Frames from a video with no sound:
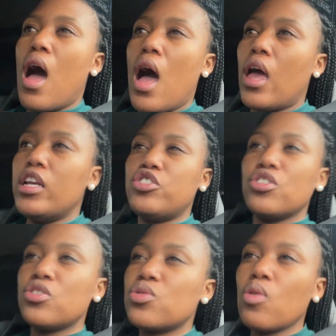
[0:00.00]
I
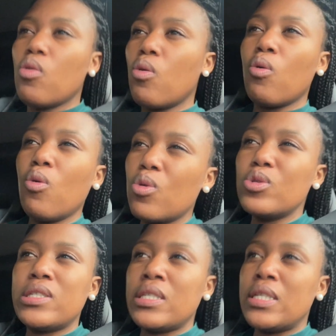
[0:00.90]
just saw
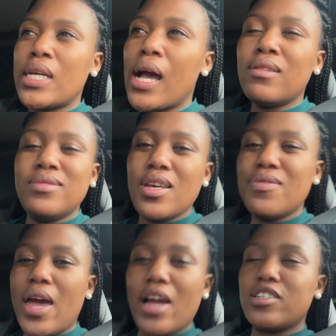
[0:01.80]
ukuthi I'll
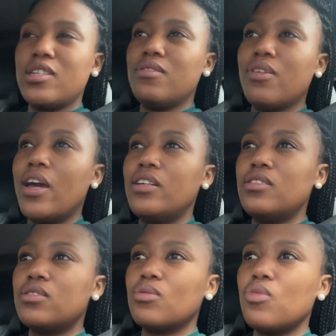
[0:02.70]
never actually
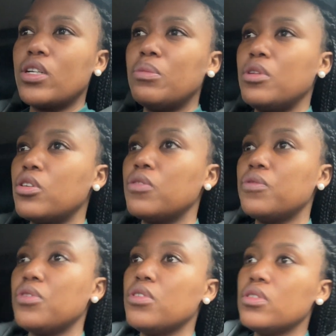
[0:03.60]
find what I'm looking
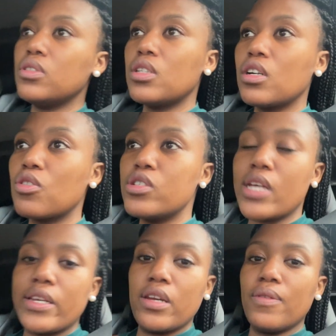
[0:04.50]
for, because
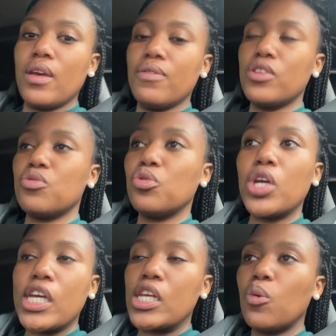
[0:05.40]
I never ever do
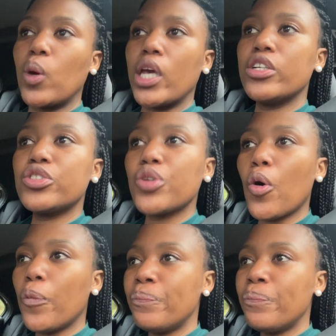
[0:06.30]
anyway. So